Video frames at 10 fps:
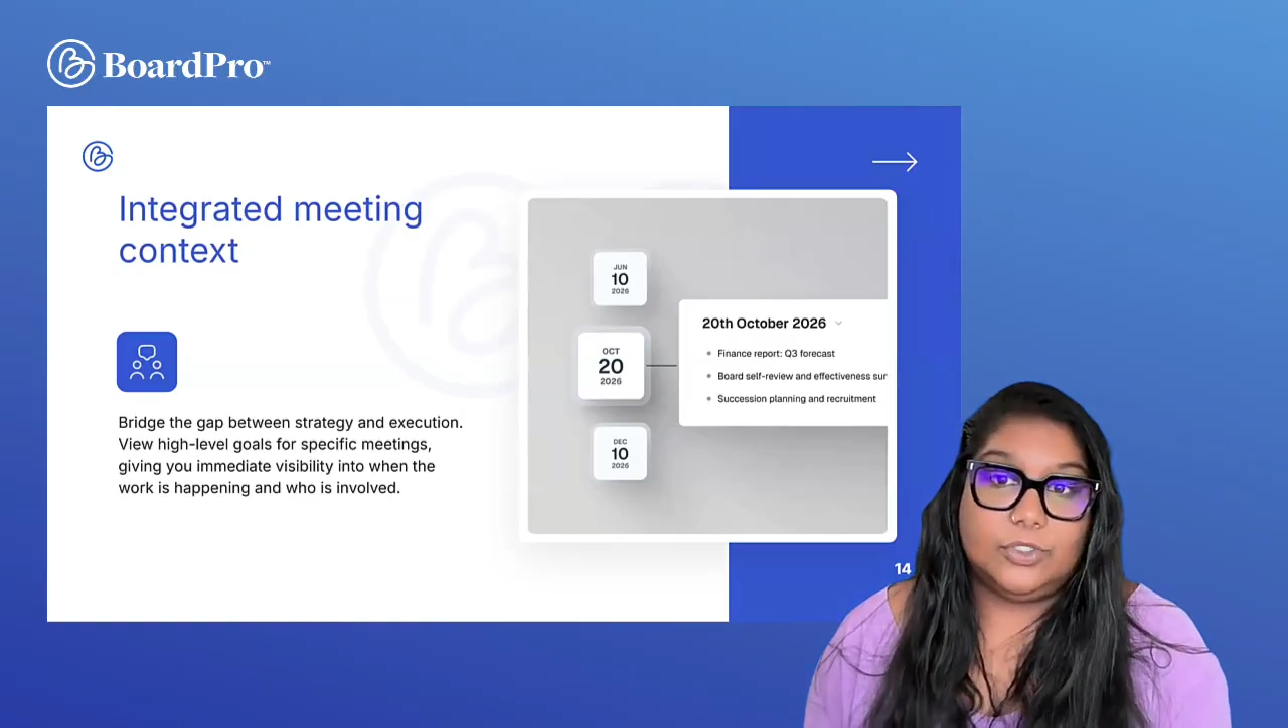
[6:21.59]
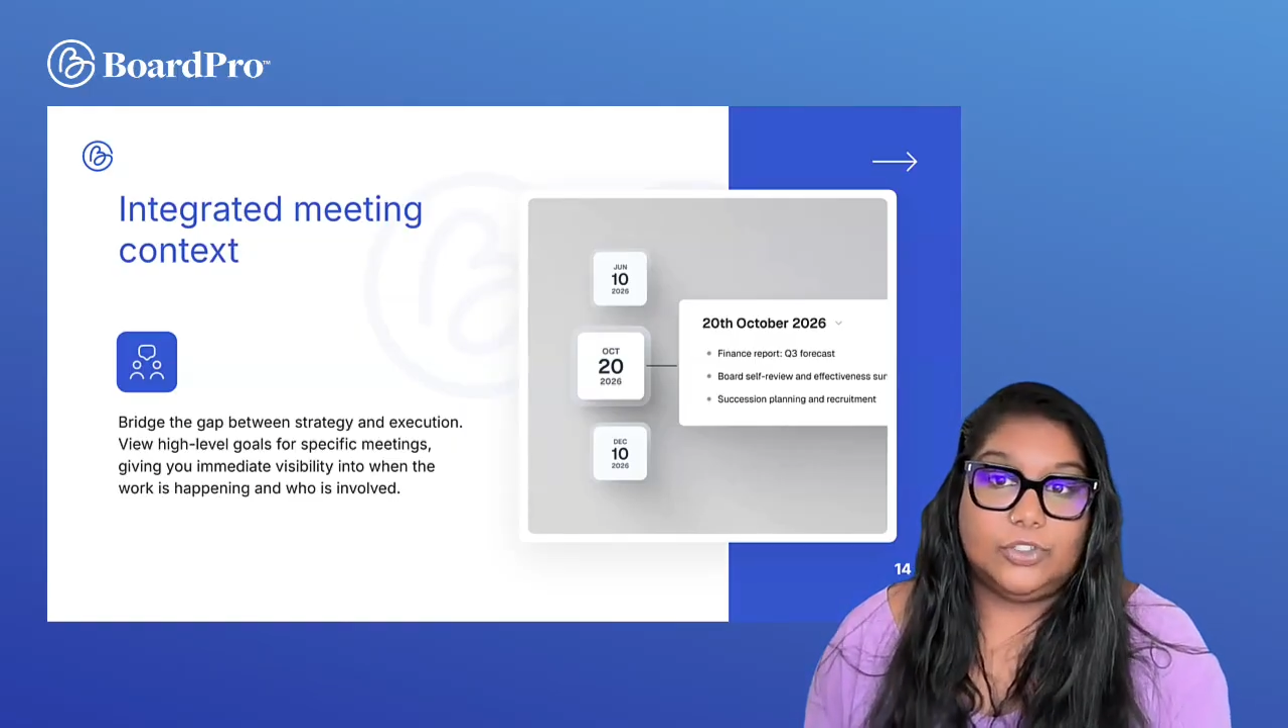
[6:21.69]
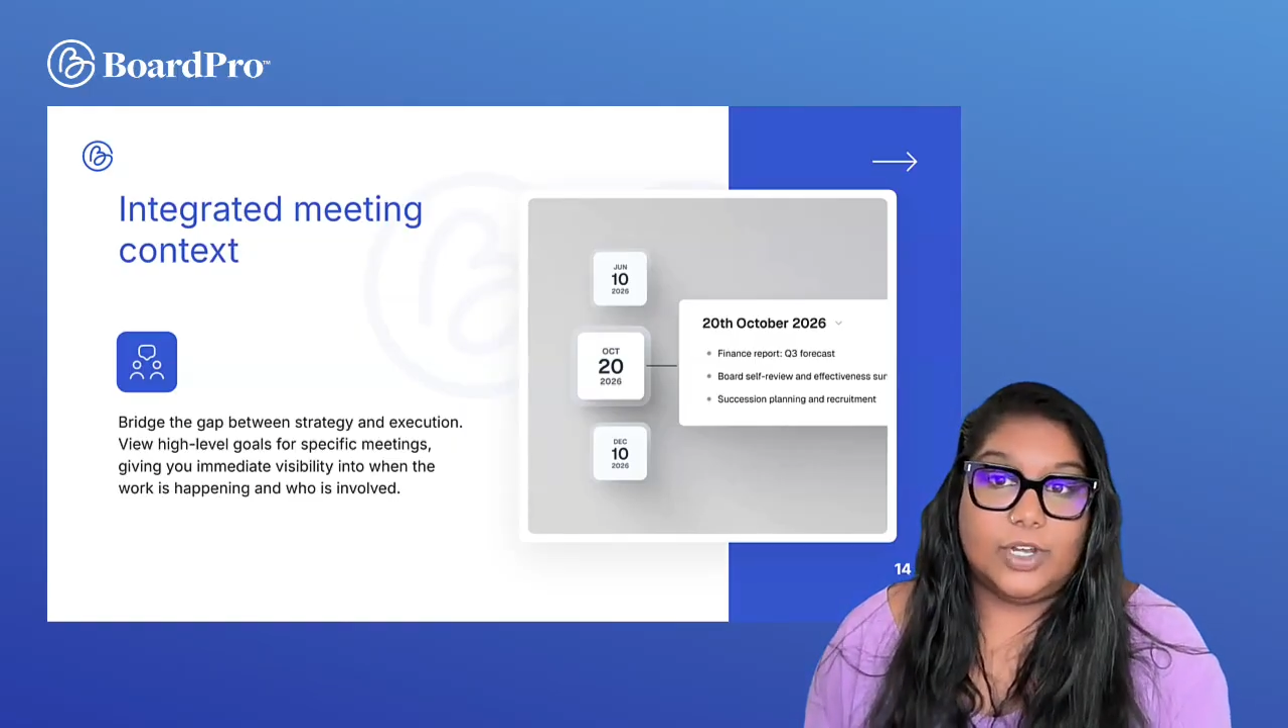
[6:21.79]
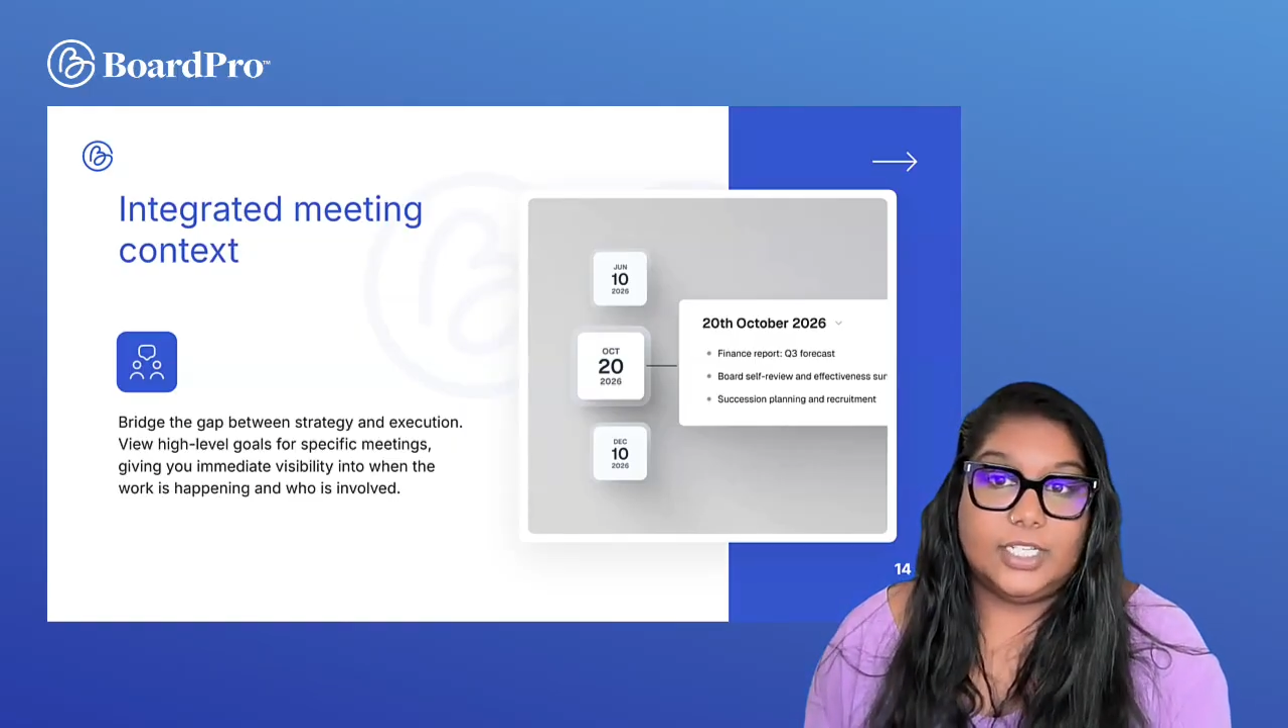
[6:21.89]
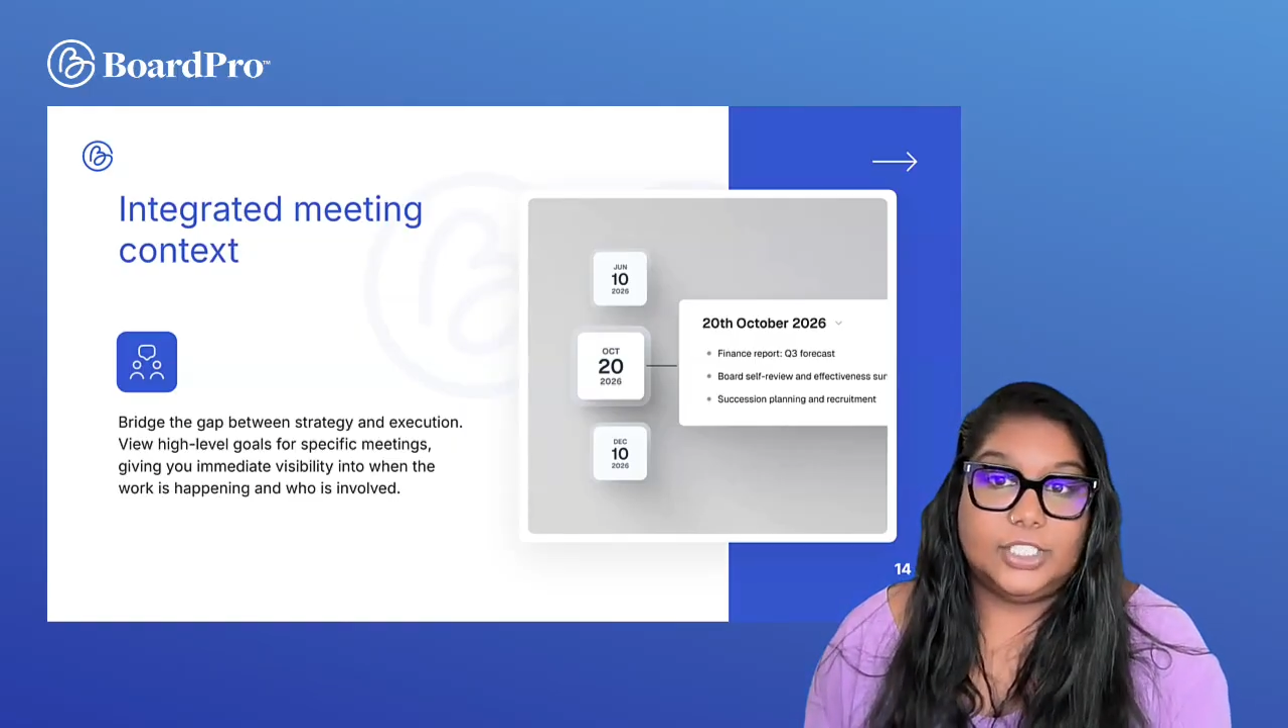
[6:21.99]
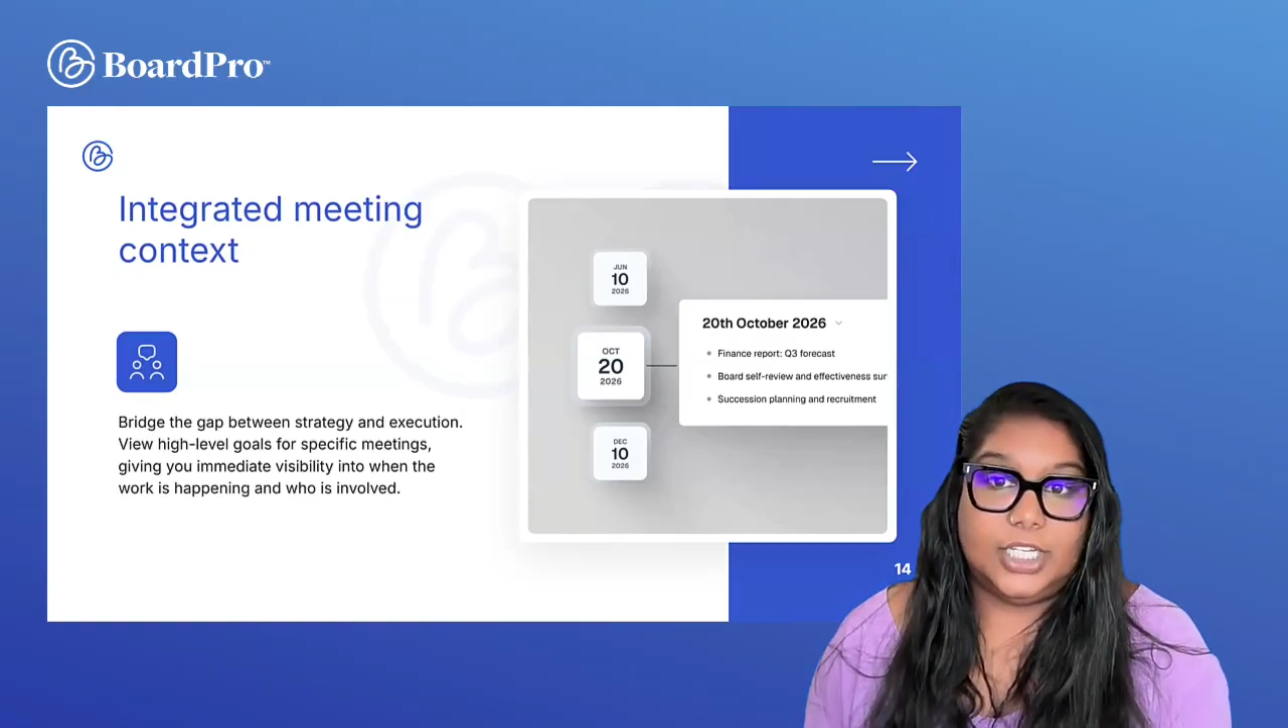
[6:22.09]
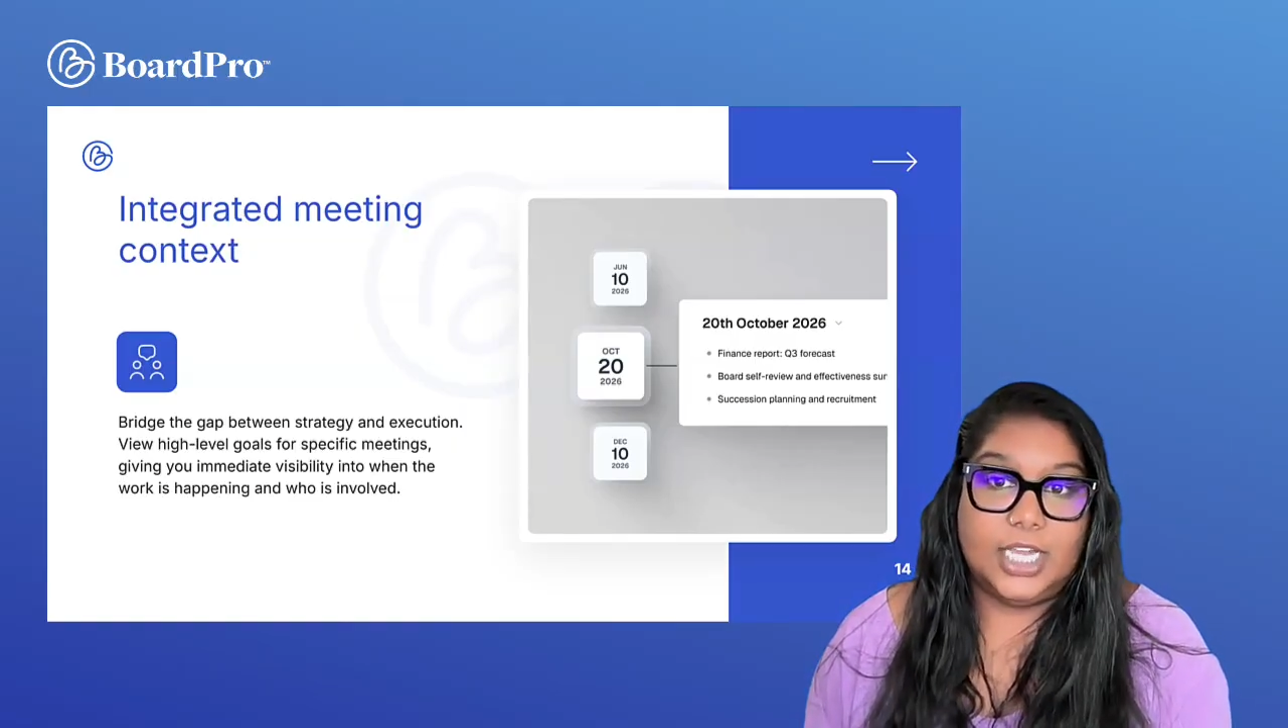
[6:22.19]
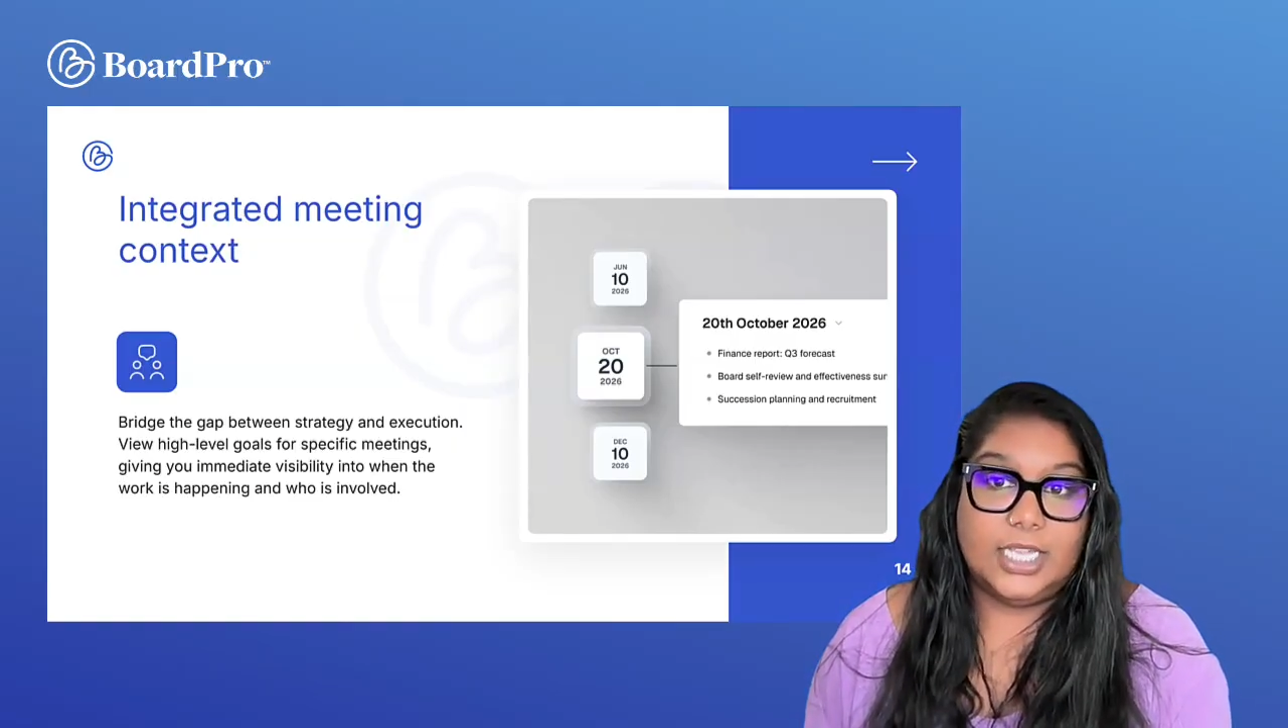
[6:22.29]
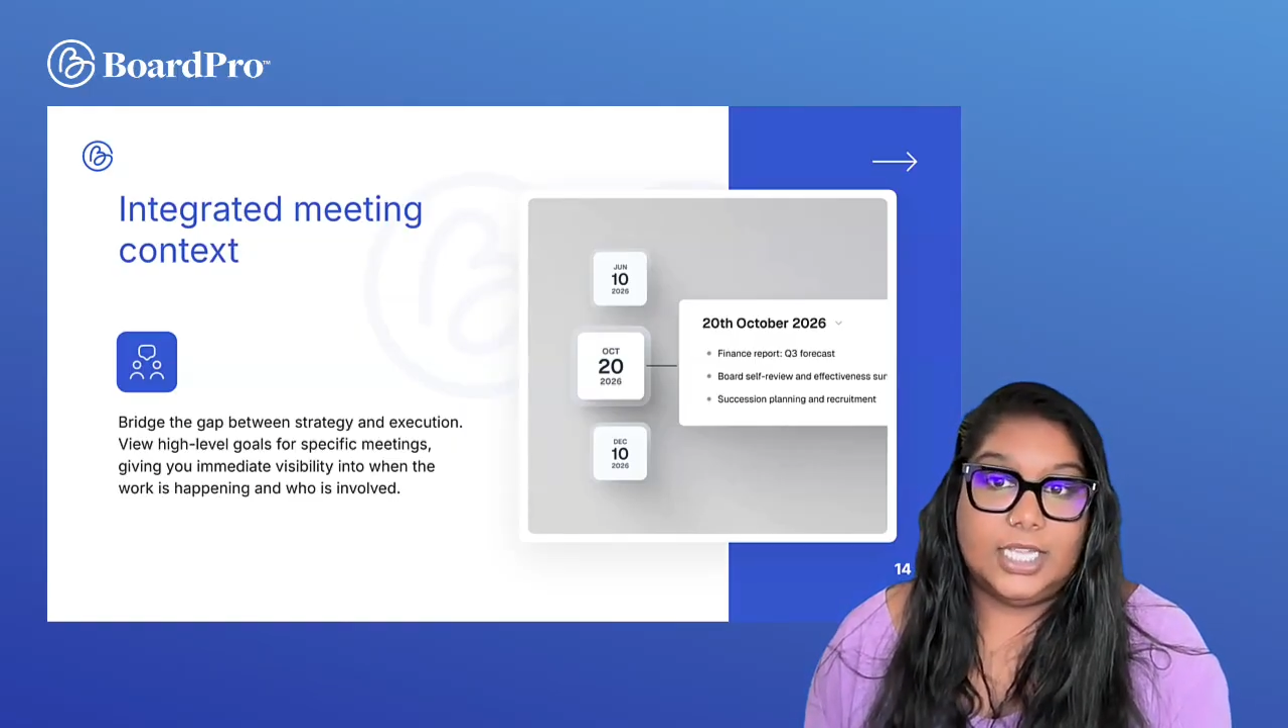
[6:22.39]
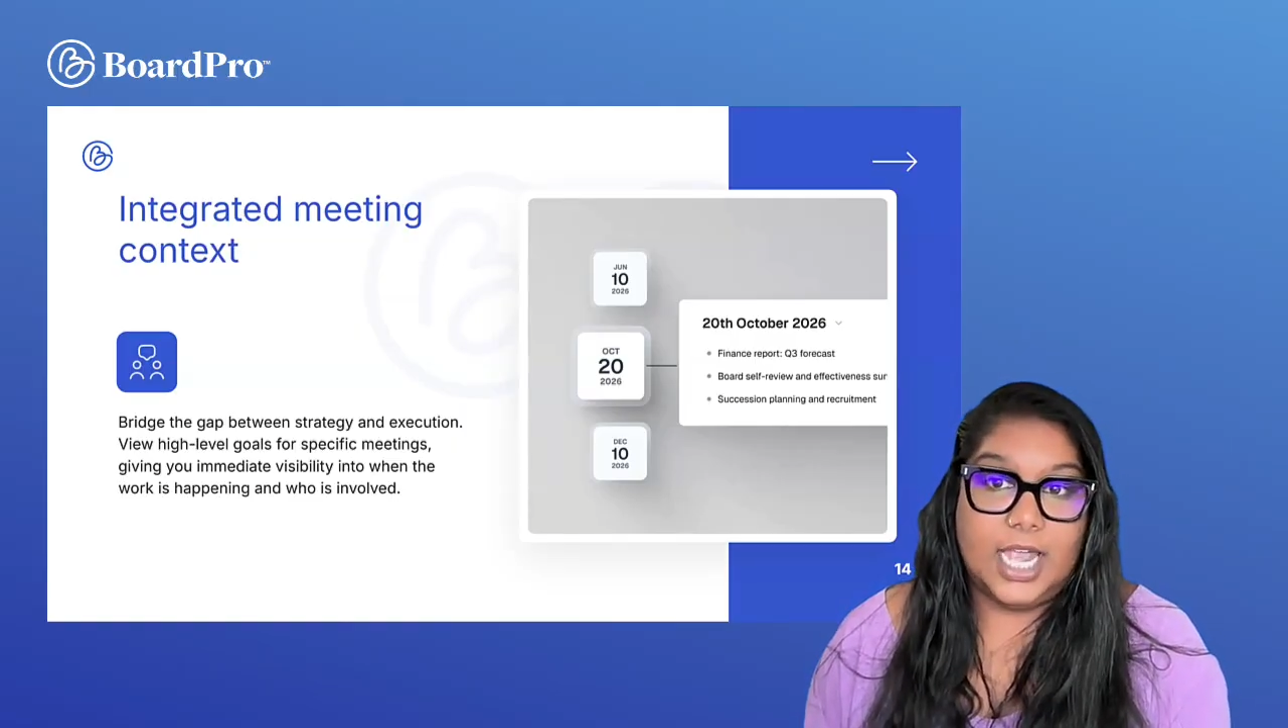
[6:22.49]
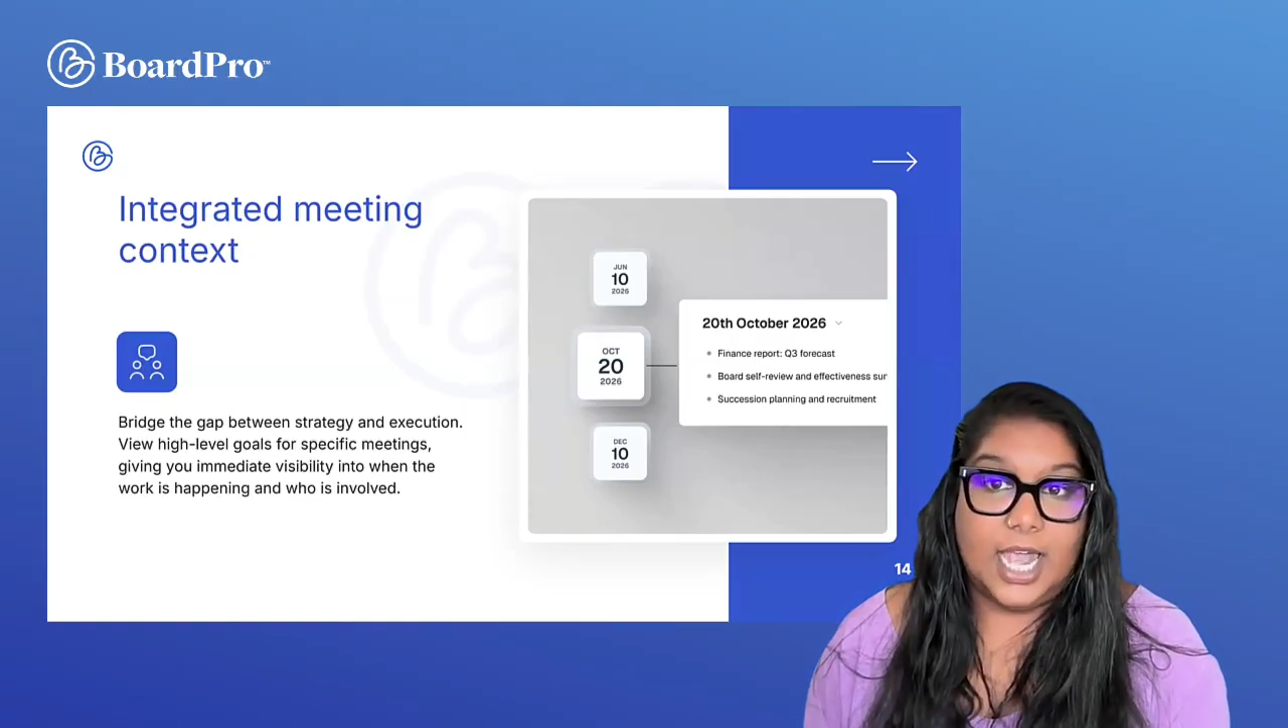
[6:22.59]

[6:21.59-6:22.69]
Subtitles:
strategy and the